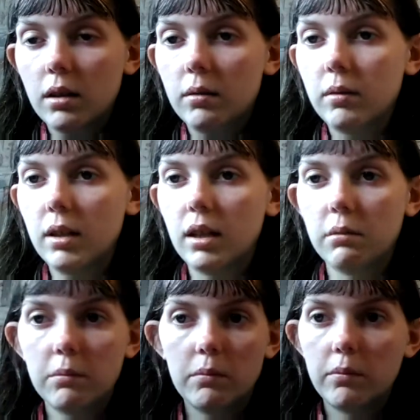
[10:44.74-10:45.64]

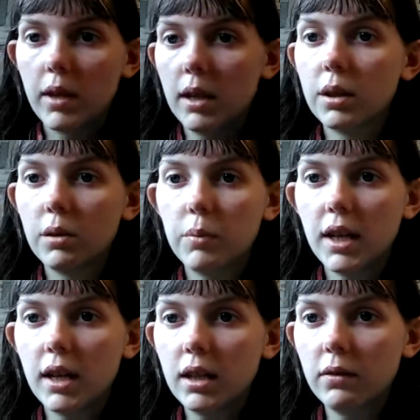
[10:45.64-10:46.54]
It could be
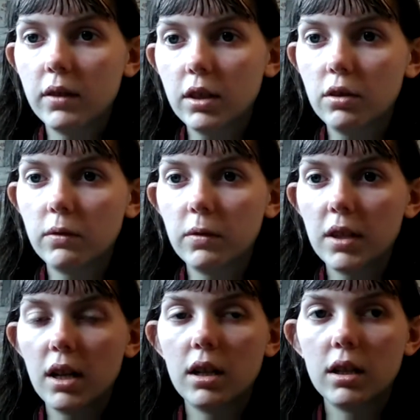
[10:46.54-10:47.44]
anything you've
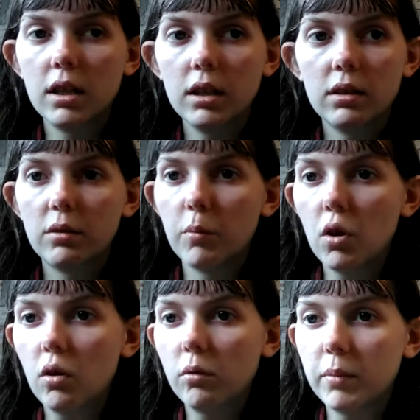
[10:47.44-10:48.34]
started,
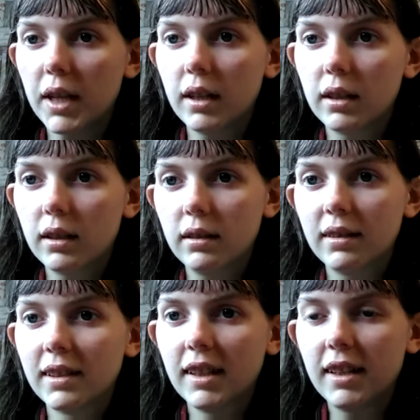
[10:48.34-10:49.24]
small, big.
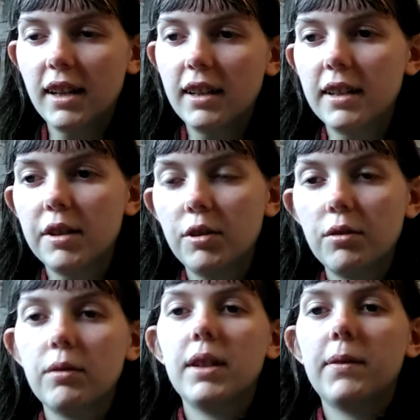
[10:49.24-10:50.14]
You
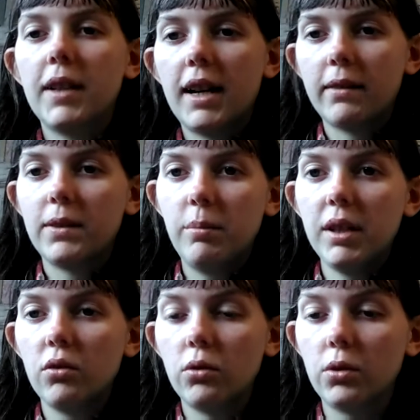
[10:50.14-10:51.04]
don't even have to be
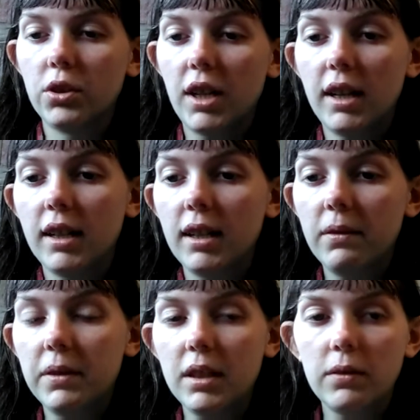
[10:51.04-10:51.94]
crocheting.
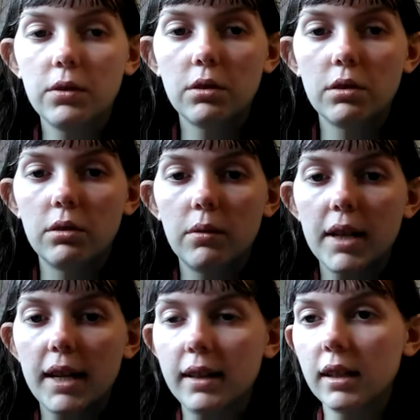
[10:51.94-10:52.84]
Even if you're
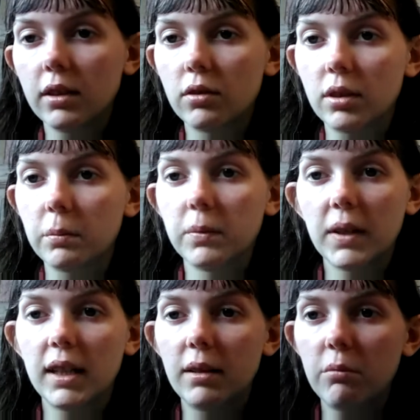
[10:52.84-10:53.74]
knitting or
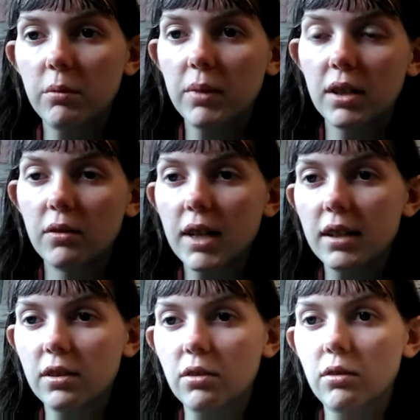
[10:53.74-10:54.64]
something, it would be great
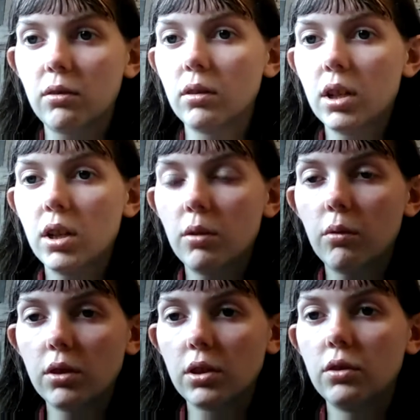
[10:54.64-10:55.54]
to know
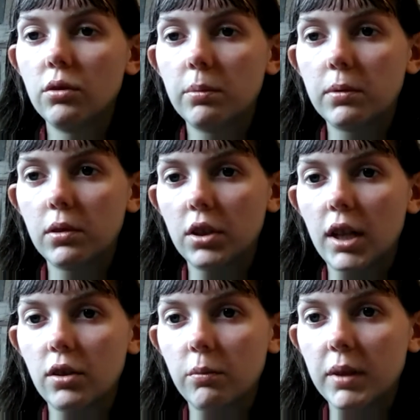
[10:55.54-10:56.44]
what's a new
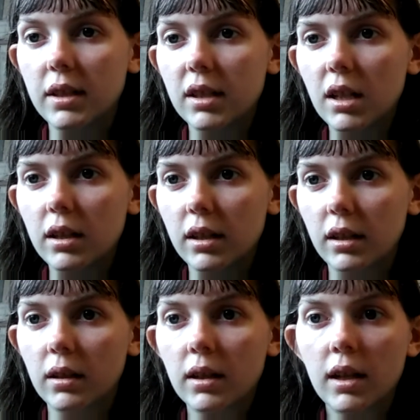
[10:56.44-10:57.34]
project you've been starting.
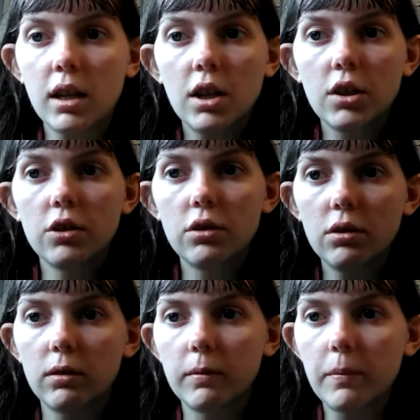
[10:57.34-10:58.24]
So,